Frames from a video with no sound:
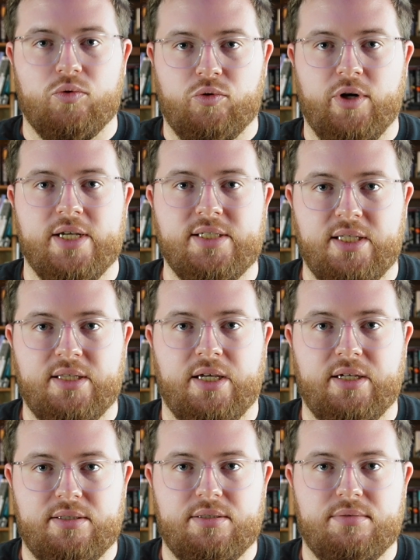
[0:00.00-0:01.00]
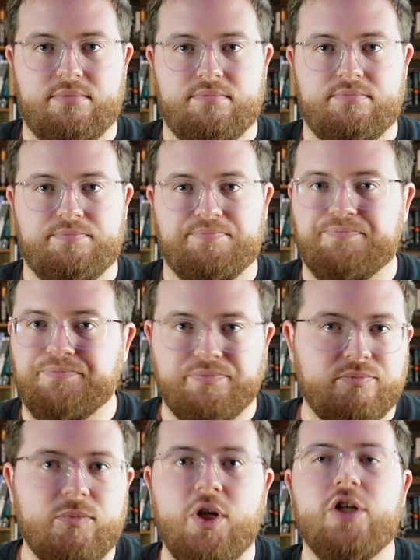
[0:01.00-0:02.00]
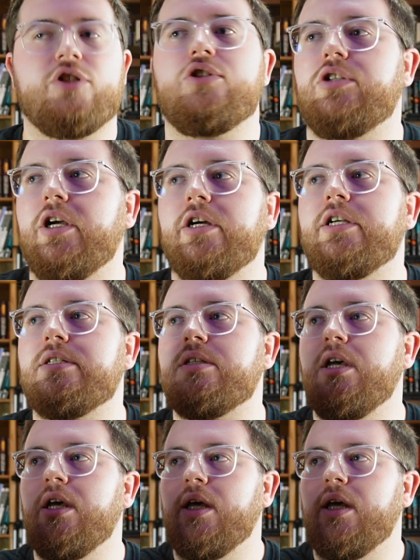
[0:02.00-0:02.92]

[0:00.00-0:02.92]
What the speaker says: crazy things. There is